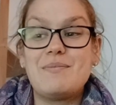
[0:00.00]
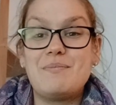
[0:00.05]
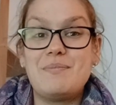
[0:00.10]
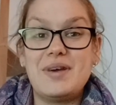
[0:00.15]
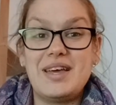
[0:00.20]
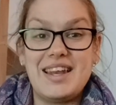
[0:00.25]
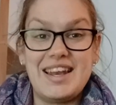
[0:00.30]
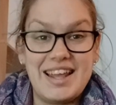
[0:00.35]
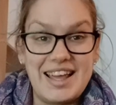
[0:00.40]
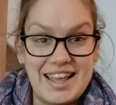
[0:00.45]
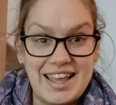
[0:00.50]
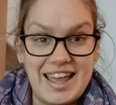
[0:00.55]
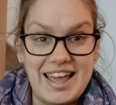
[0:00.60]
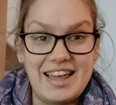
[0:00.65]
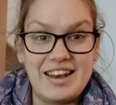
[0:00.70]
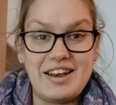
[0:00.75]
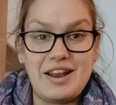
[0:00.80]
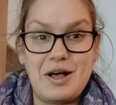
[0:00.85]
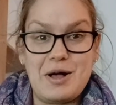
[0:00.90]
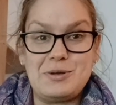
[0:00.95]
But
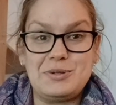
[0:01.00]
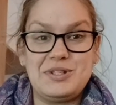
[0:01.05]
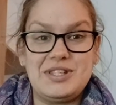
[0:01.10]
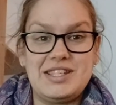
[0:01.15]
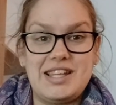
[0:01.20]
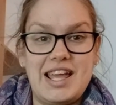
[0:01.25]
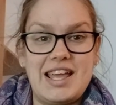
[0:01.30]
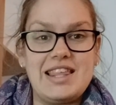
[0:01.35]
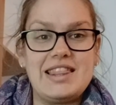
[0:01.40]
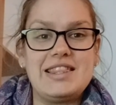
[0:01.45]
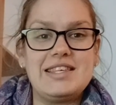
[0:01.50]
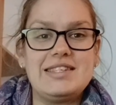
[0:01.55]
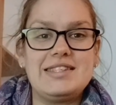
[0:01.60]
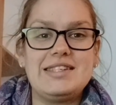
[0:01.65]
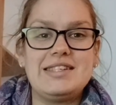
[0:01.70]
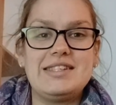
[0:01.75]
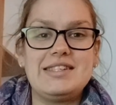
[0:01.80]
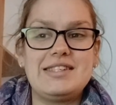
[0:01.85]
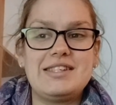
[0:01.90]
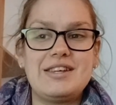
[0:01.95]
again, I'll state this
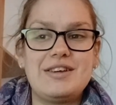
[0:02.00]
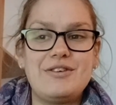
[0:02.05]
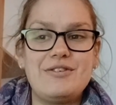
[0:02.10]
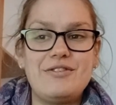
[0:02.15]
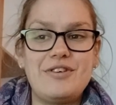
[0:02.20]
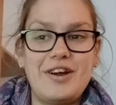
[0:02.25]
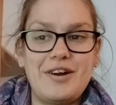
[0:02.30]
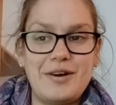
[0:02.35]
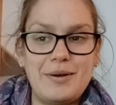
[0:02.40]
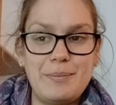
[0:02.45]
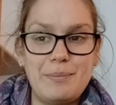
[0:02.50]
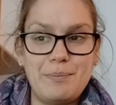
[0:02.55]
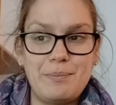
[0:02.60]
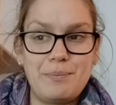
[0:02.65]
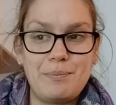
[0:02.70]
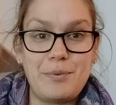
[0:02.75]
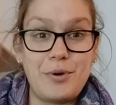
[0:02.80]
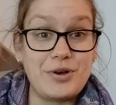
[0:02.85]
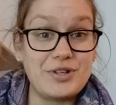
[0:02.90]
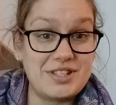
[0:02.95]
is a very
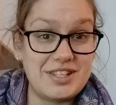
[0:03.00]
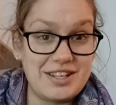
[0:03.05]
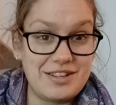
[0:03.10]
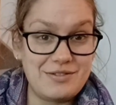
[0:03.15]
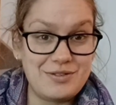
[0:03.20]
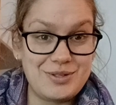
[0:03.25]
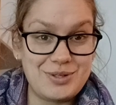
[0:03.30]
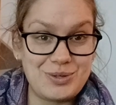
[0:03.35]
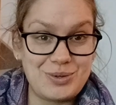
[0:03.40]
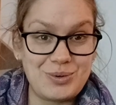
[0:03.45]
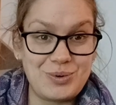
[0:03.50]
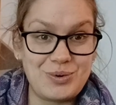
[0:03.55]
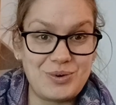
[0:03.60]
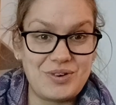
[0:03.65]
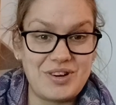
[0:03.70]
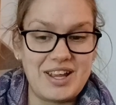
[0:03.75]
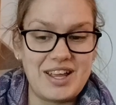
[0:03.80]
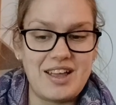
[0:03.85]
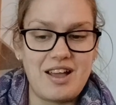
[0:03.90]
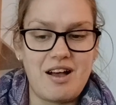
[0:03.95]
positive
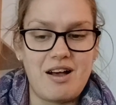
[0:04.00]
story.